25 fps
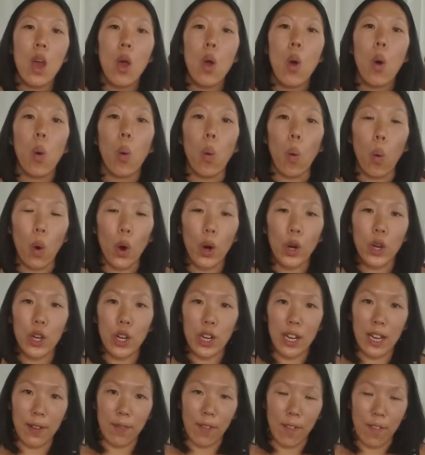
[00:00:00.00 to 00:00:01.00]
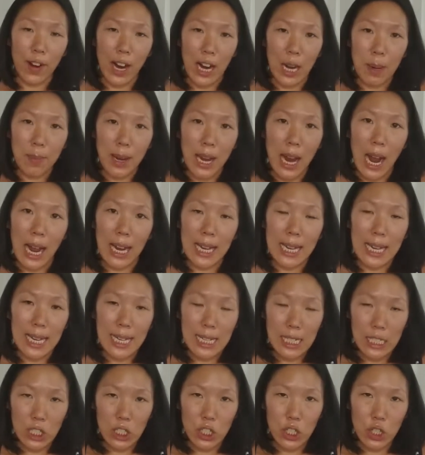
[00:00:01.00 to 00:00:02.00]
Or you can even find me on
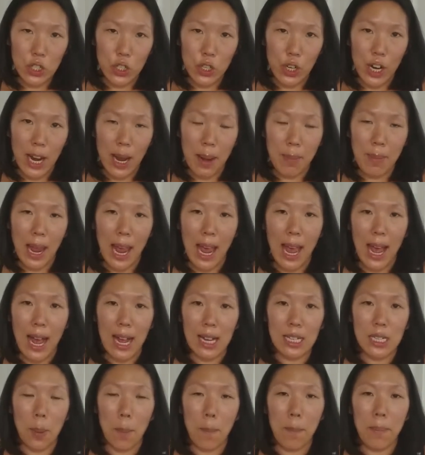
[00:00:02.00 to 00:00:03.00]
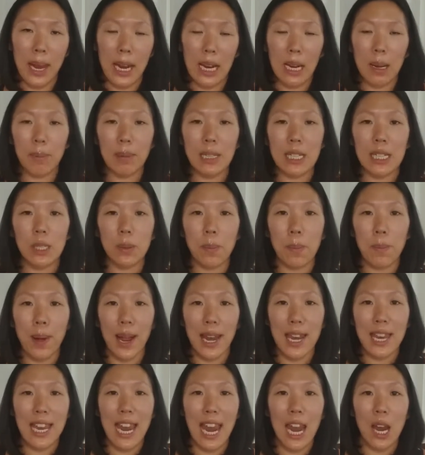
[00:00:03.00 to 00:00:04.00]
Instagram at Makeupless
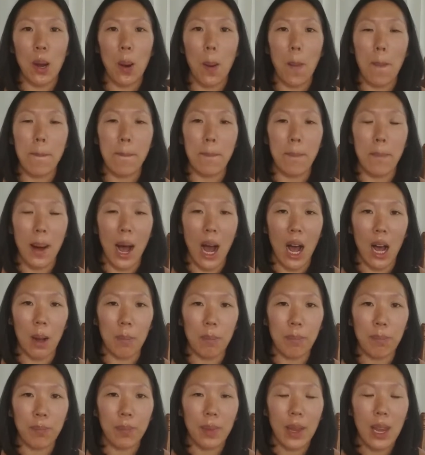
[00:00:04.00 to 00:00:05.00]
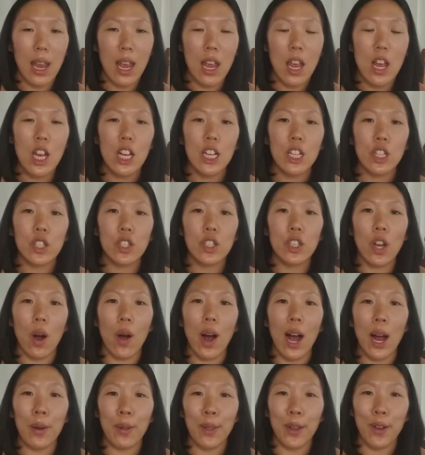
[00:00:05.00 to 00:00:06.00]
Monday Mom. So
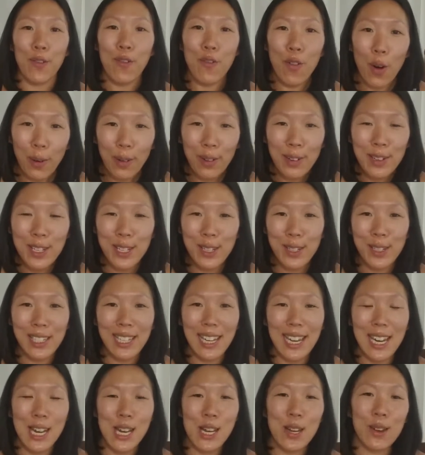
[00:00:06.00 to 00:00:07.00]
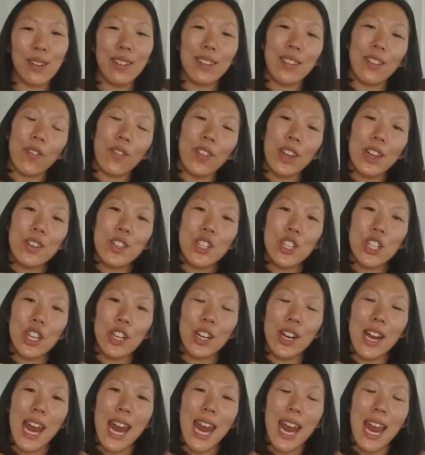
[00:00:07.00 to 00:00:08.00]
I look forward to seeing you in the
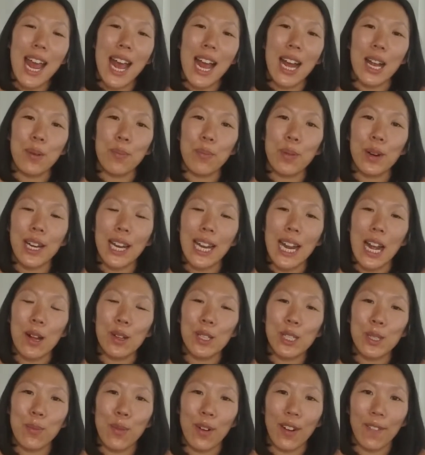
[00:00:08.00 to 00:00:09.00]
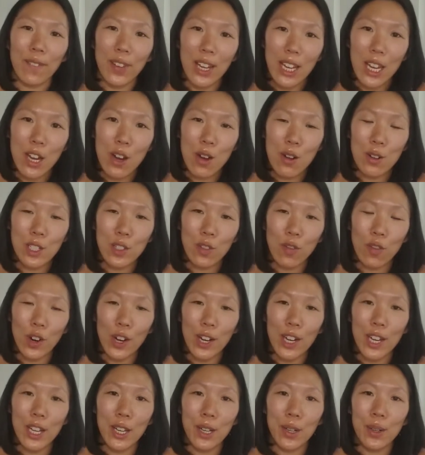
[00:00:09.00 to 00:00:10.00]
future and putting out some more videos for
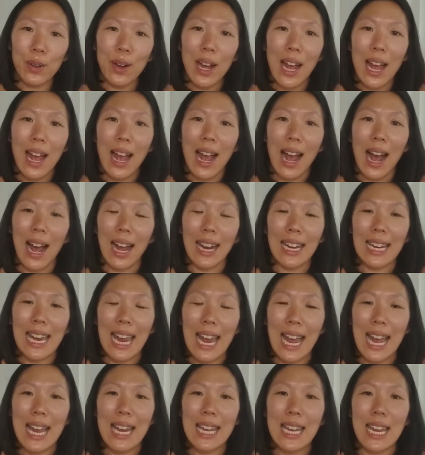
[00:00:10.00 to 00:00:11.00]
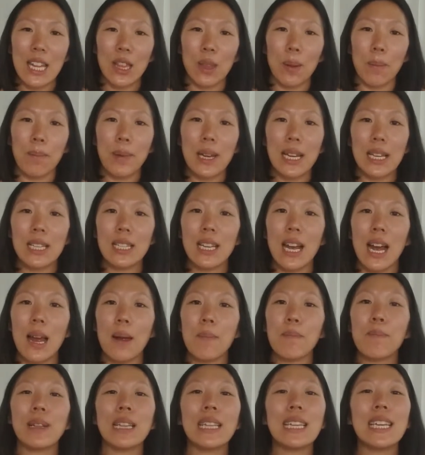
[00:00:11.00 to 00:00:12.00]
you. Again, in the
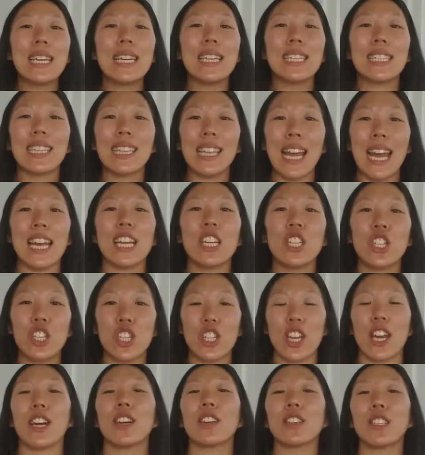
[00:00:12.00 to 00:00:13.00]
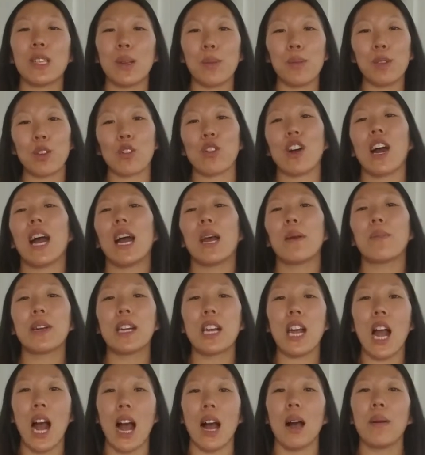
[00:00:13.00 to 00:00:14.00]
meantime, please like, share, subscribe,
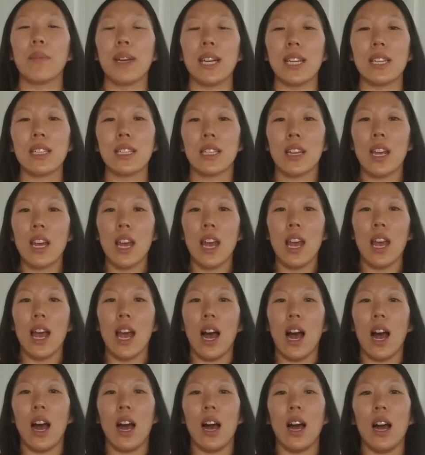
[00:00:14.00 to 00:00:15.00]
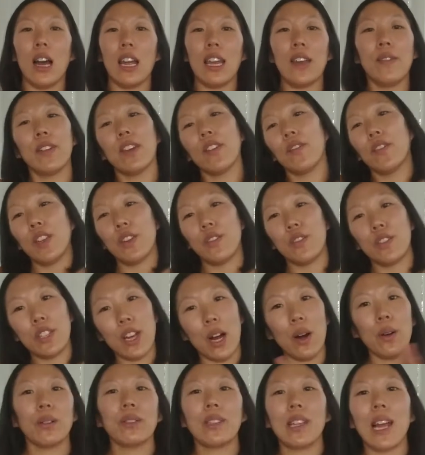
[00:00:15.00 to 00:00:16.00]
comment. Even if you
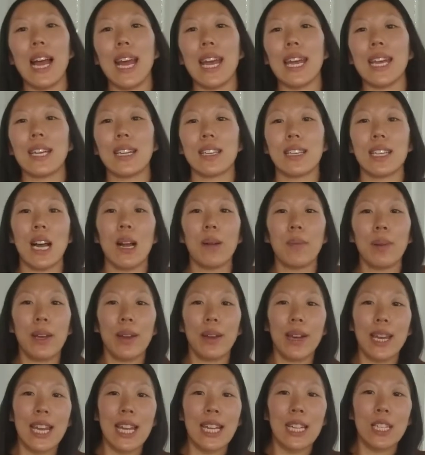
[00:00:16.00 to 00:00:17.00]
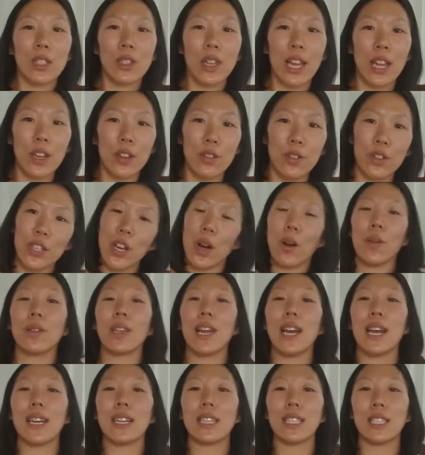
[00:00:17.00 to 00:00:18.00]
don't like, tell me what it is that you don't
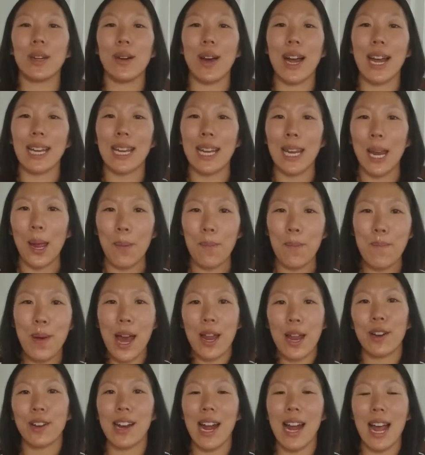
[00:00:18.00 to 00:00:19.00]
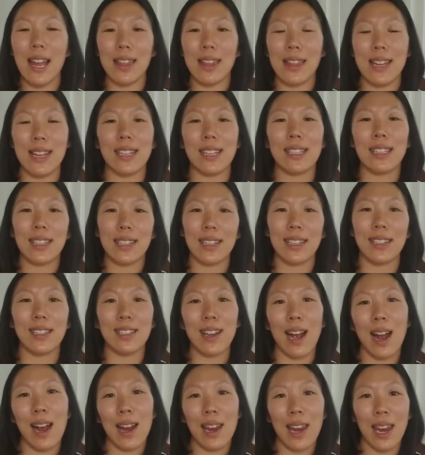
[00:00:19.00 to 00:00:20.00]
like so I can get better at this, because
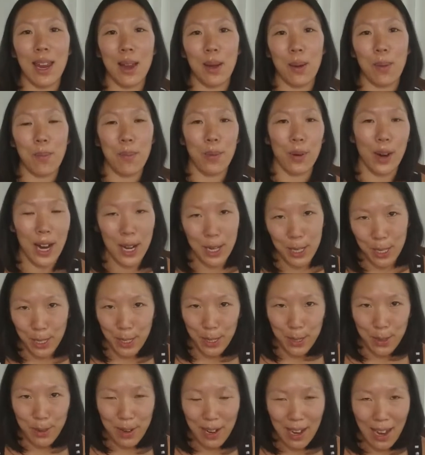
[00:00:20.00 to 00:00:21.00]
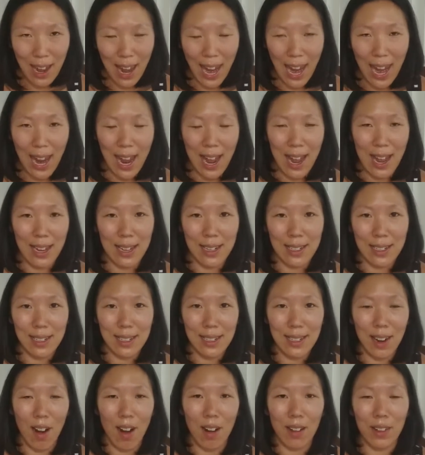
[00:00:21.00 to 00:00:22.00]
I am brand new
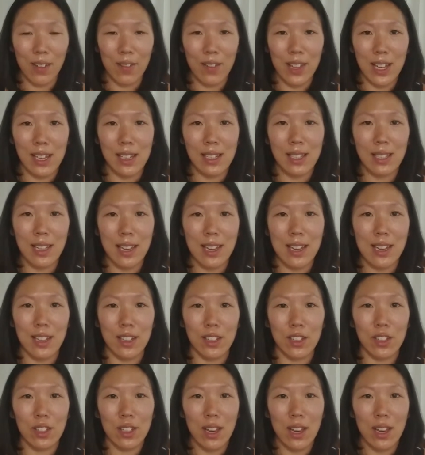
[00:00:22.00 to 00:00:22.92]
and all of this is